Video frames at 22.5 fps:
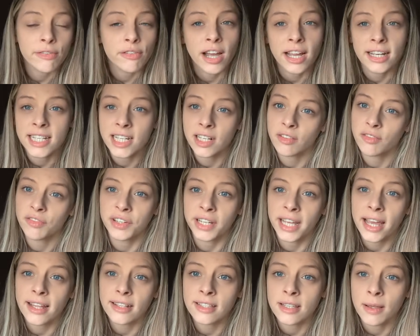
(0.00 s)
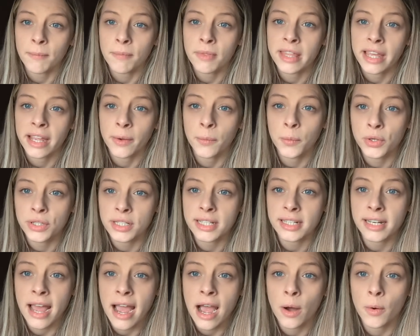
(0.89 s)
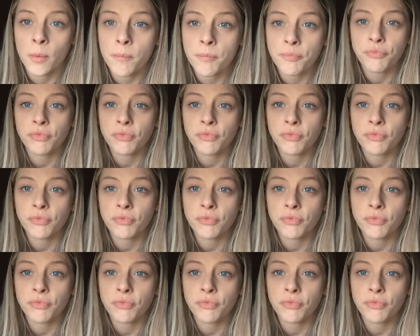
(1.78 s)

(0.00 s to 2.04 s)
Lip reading: I didn't forget something, would it now?